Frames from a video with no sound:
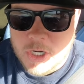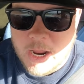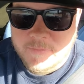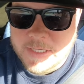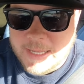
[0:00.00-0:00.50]

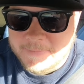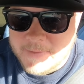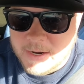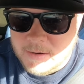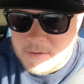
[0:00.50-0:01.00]
drive to get
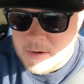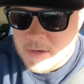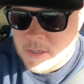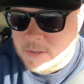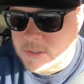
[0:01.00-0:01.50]
there.
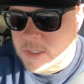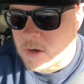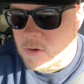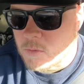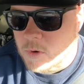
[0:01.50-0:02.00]

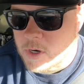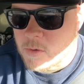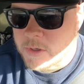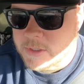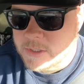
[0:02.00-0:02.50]
So we're going